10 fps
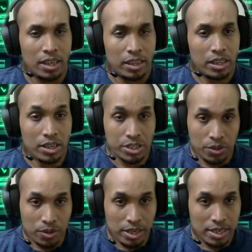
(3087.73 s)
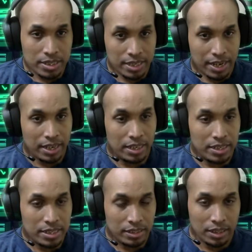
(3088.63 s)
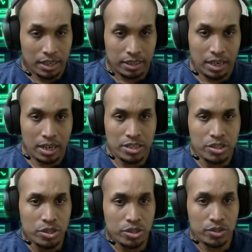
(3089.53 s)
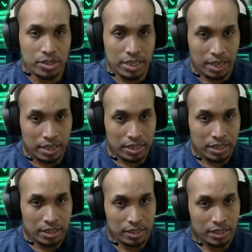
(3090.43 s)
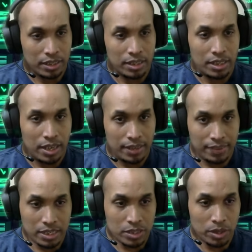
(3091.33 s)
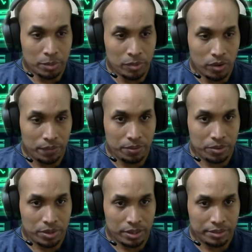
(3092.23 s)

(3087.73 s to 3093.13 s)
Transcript: There are 2 kings that I can choose to take, and that's what I'm going for.